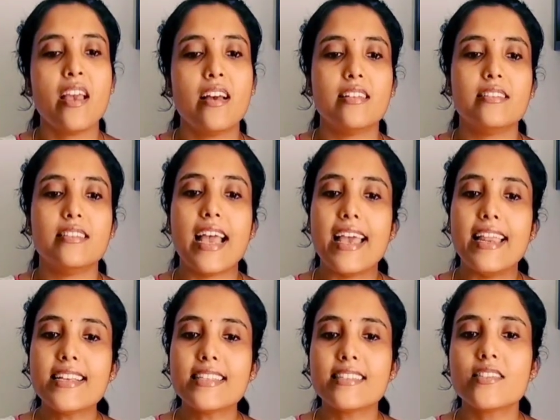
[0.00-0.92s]
the
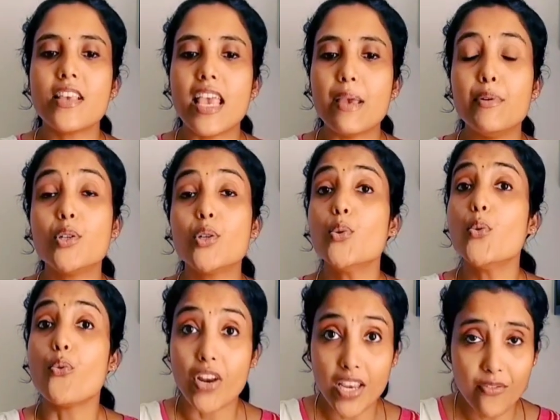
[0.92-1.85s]
helix is able to
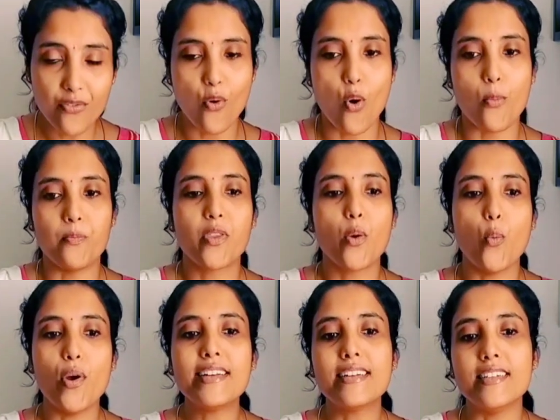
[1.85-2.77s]
reform
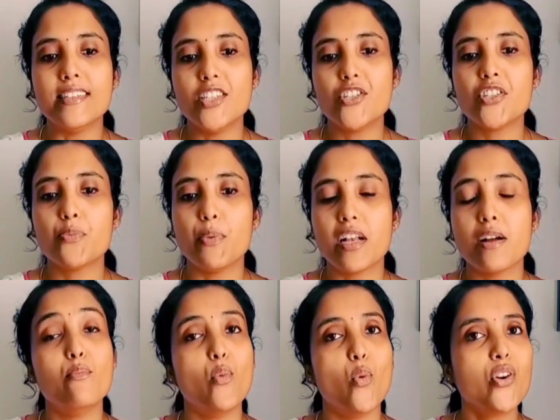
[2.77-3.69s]
when conditions become
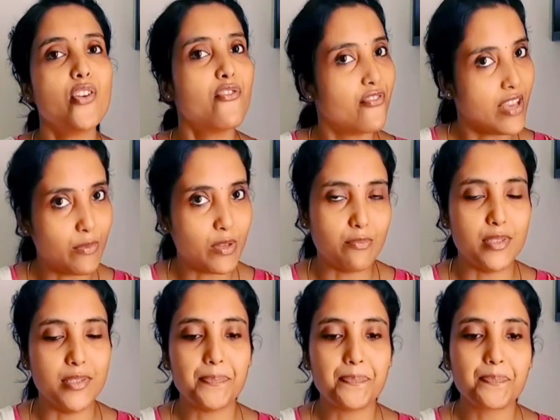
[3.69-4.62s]
more favorable.
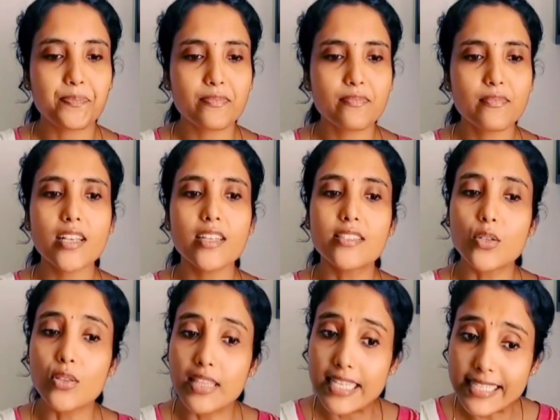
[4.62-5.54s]
So
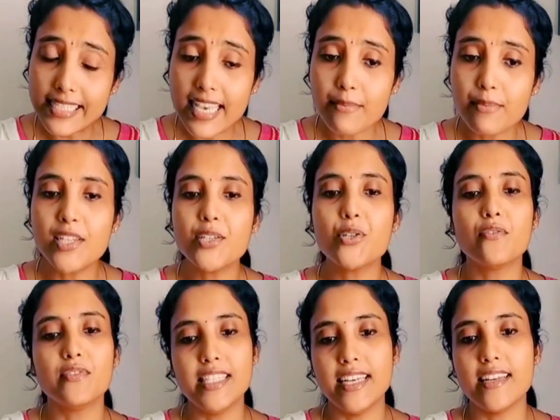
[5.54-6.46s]
this ability of
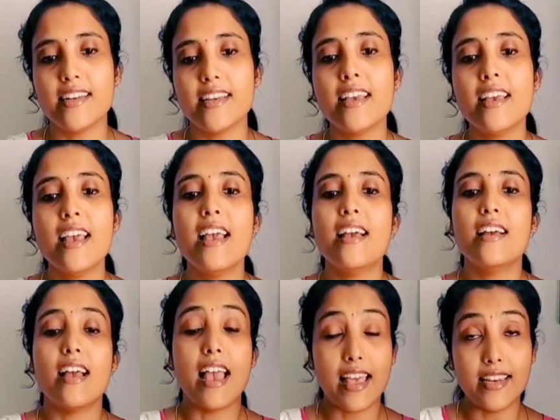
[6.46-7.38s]
DNA
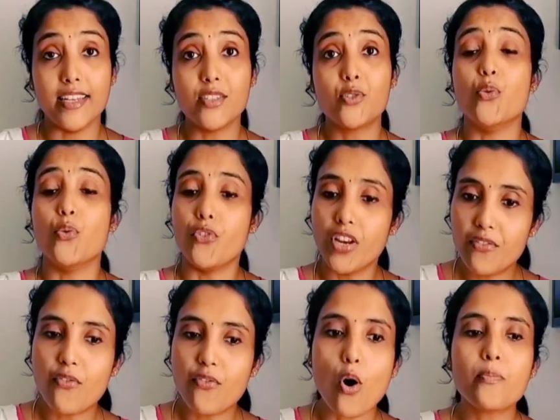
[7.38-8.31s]
helix to
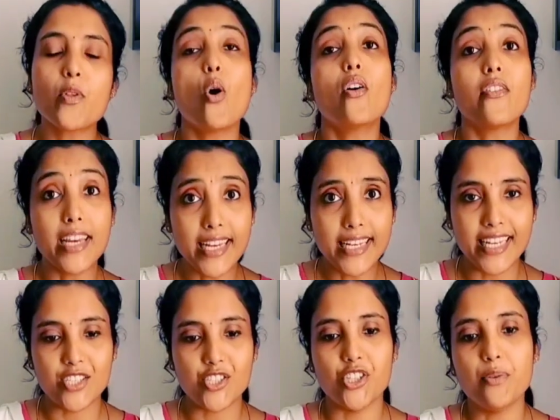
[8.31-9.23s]
reform or
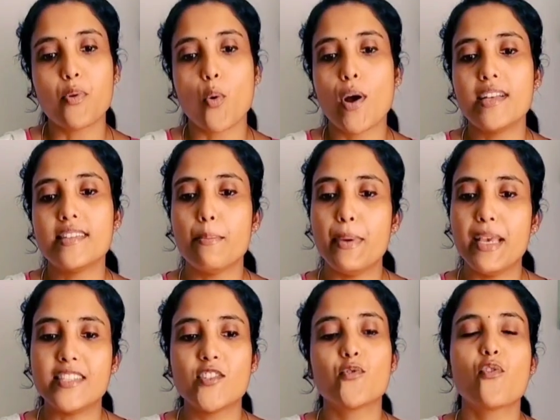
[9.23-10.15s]
renature provides the
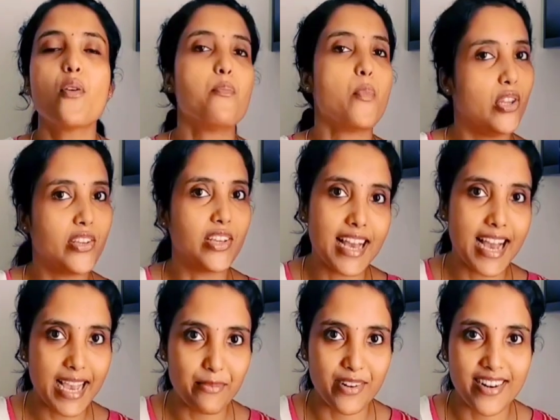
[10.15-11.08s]
basis for molecular
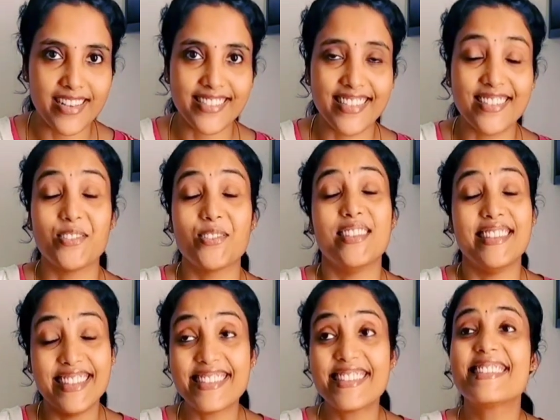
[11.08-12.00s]
hybridization. So
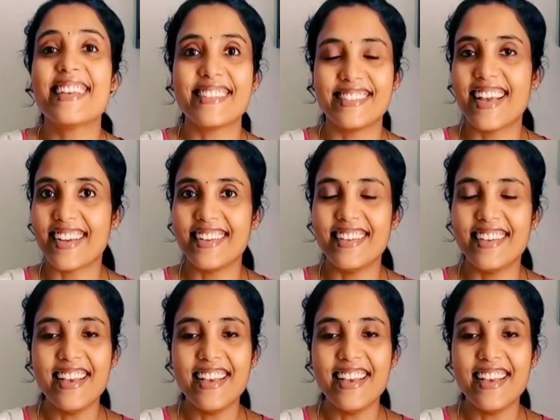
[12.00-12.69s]
this is exactly